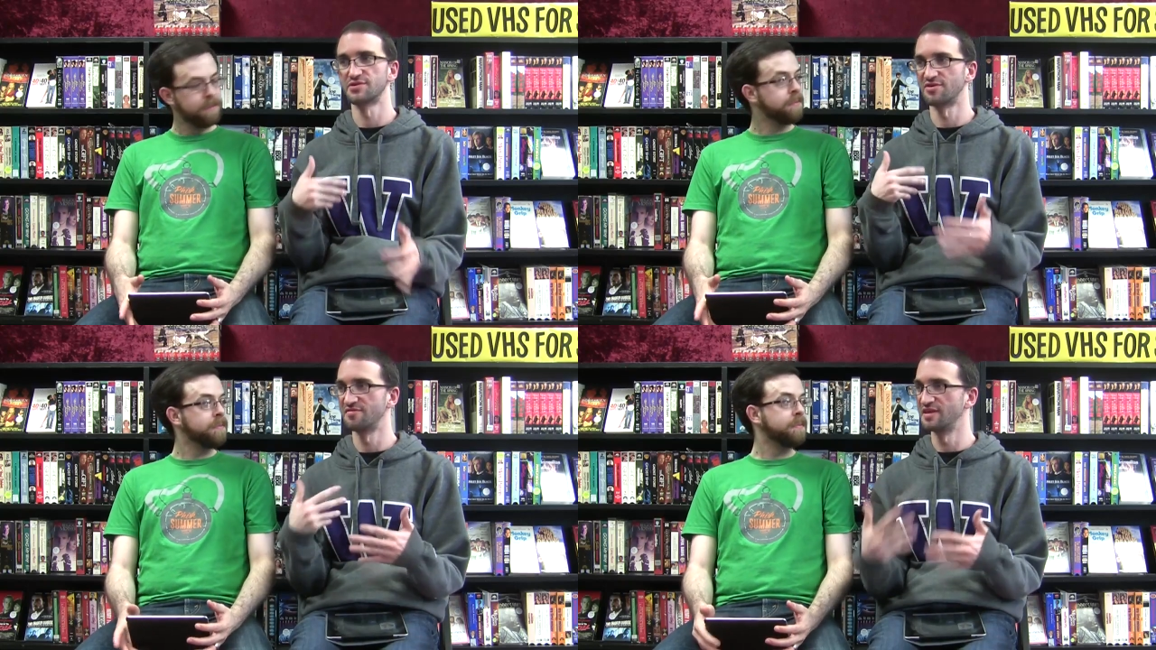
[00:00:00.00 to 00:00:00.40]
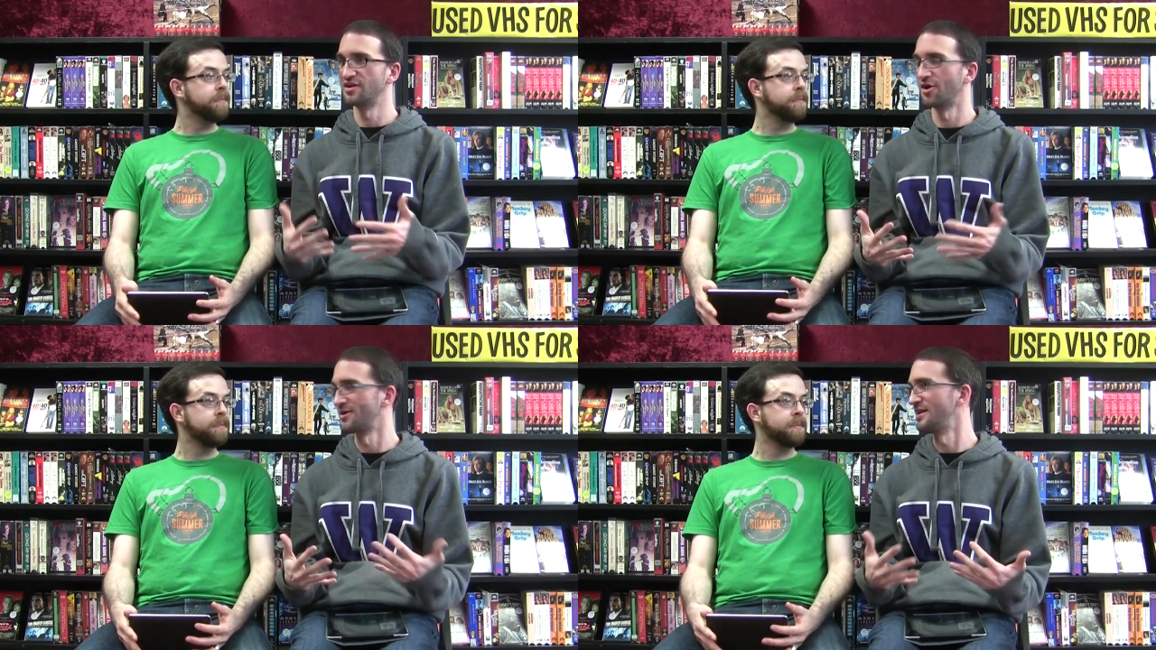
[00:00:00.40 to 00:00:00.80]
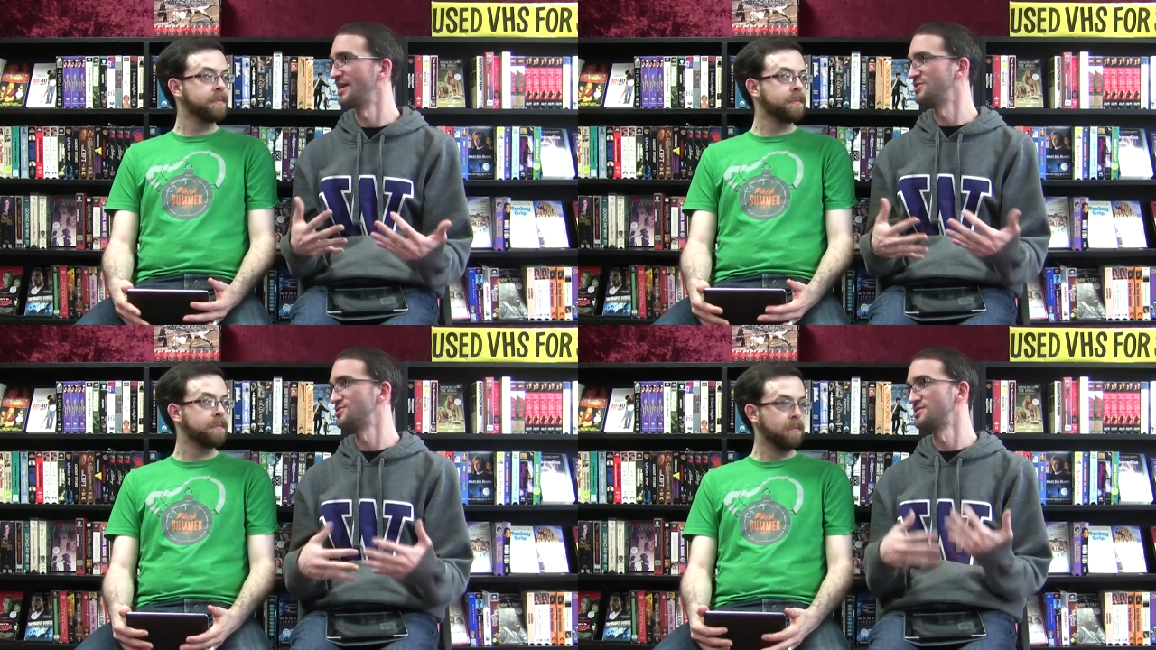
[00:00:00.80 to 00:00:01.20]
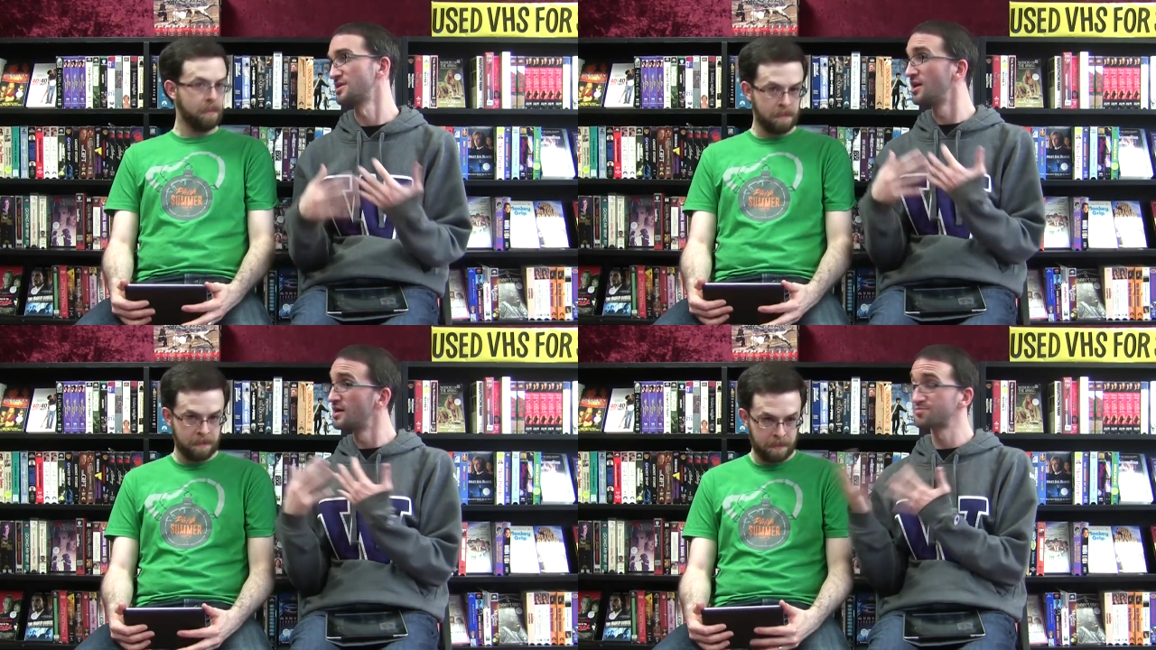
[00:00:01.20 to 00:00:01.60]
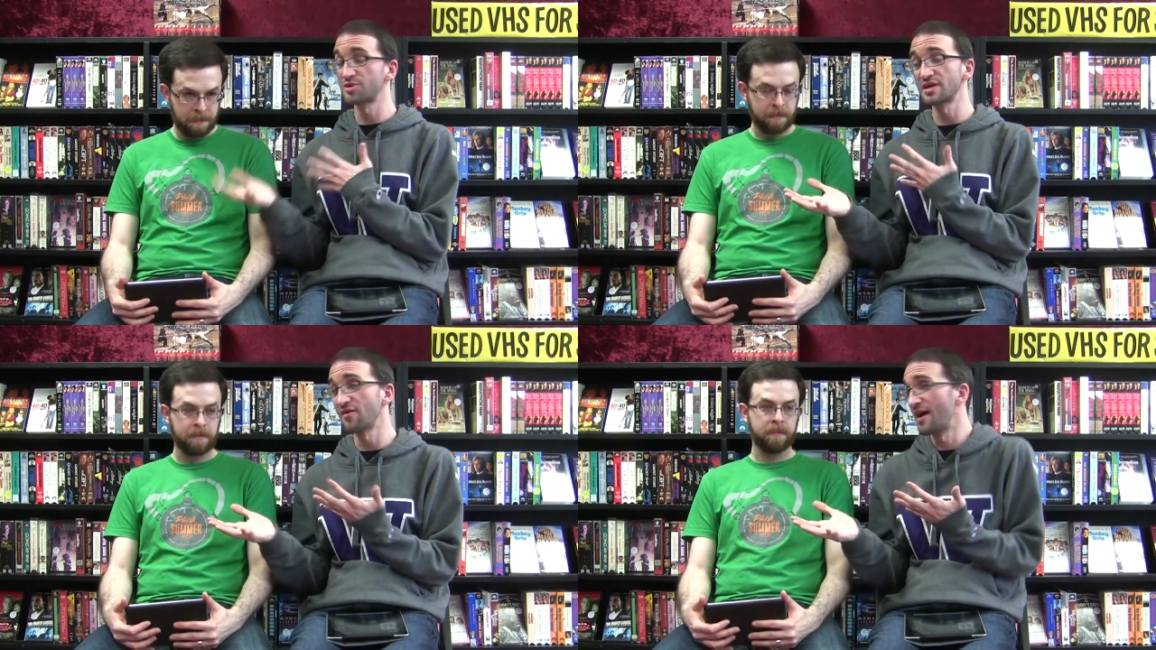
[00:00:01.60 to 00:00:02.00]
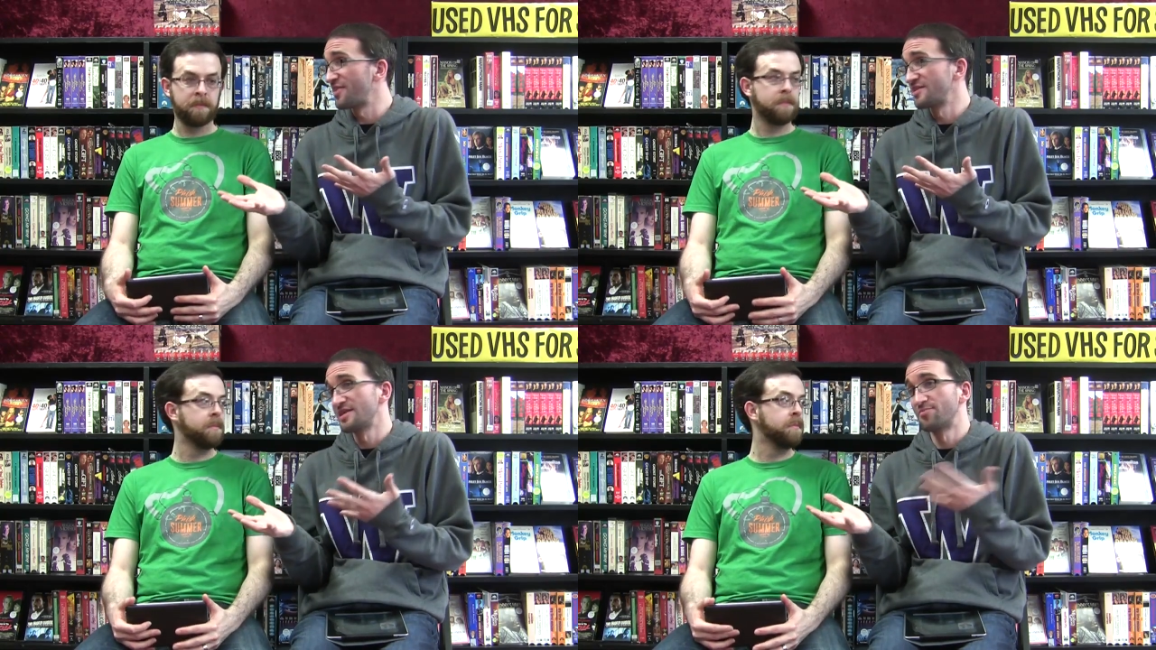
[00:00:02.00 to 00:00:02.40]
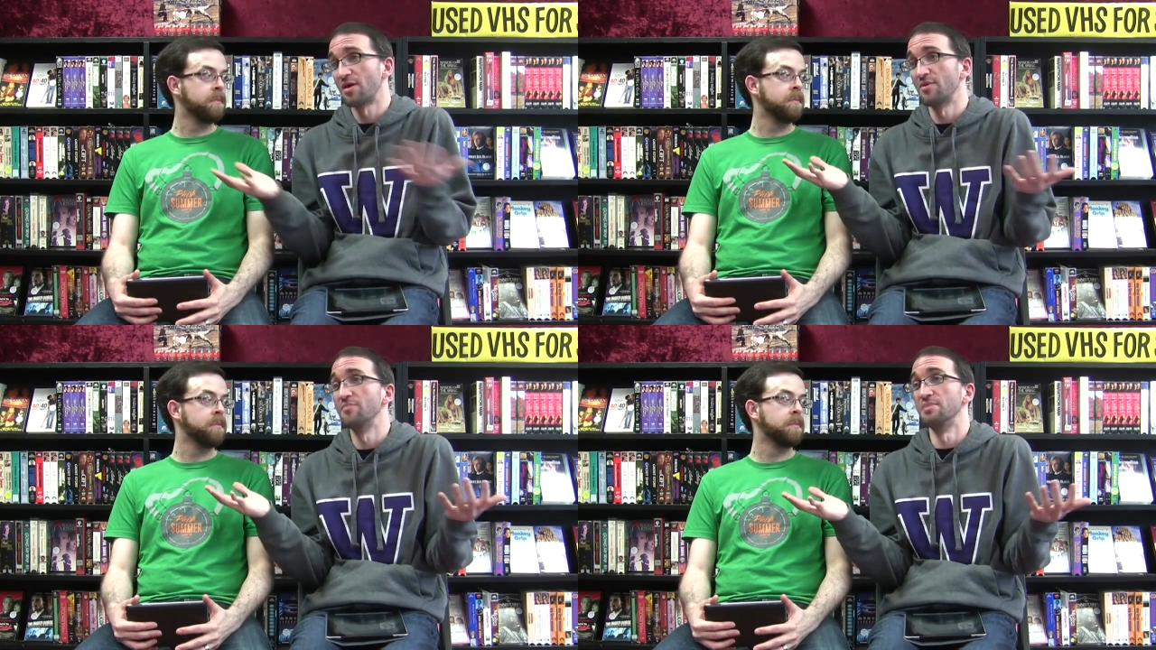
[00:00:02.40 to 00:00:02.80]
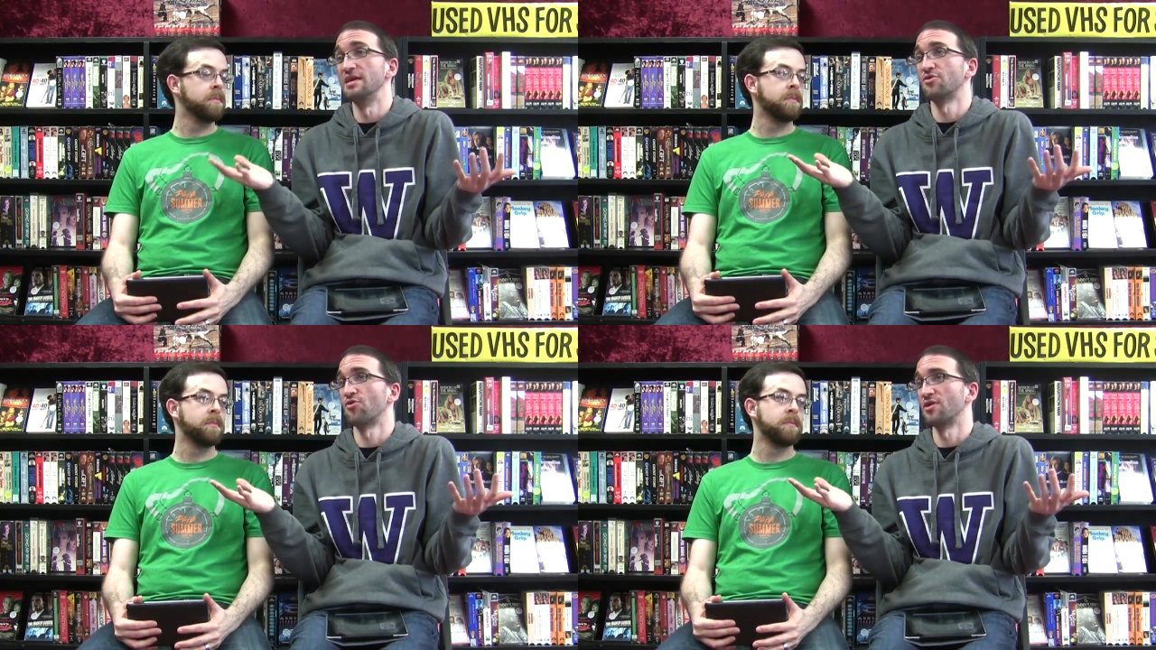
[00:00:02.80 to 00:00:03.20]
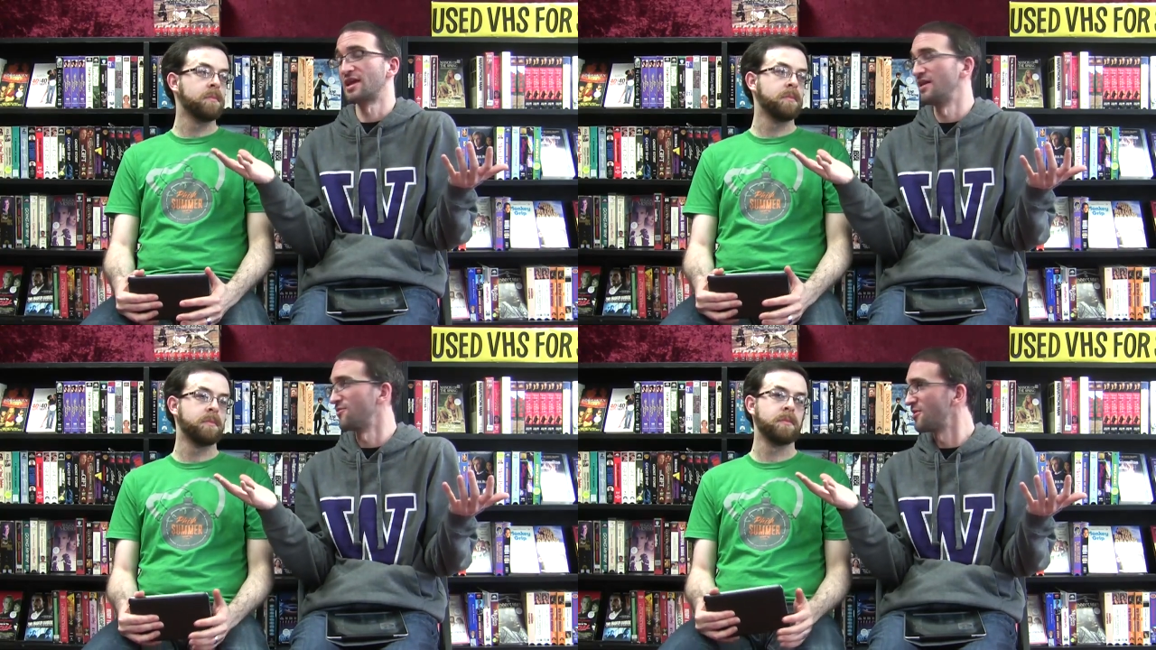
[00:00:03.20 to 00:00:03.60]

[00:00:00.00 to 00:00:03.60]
Speaker 1: sort of the guardian angels. Mm-hmm. Particularly, I think they'd probably be quirky.